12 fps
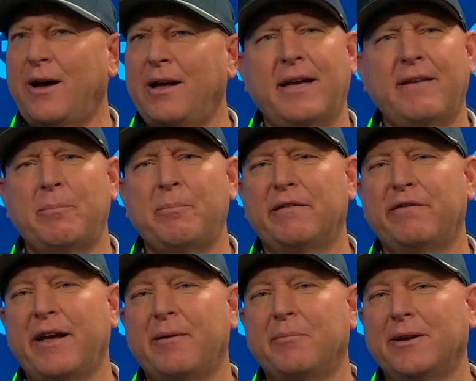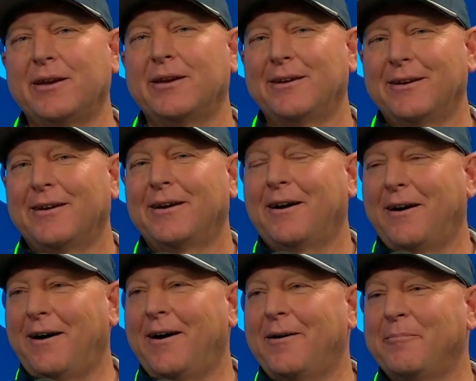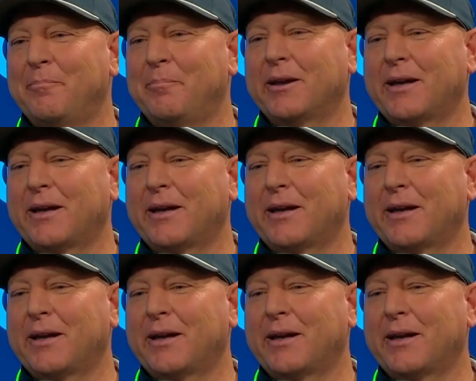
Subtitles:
They have a big family. But